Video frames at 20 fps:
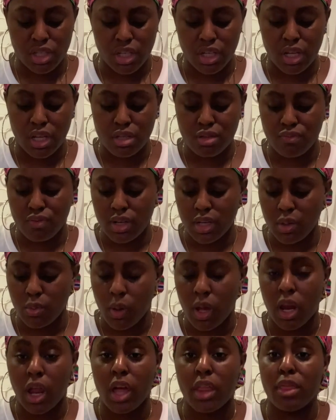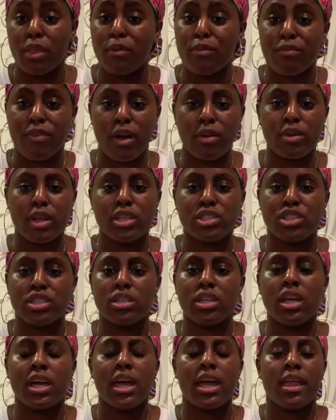It looks really well on. The
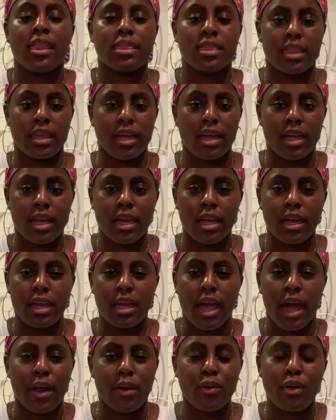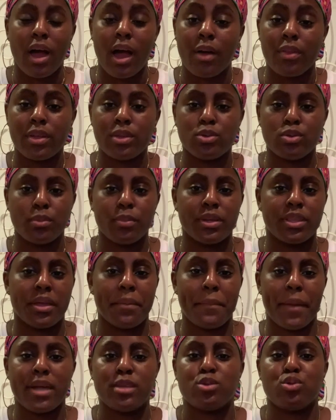foundation, I don't know how they do it, but they
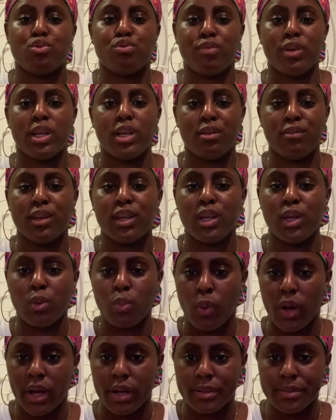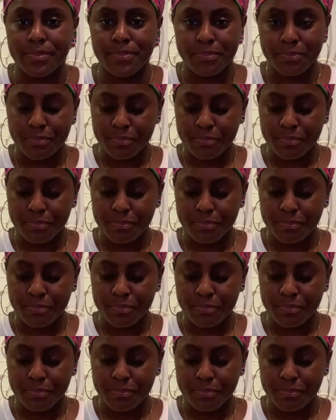match you really, really well.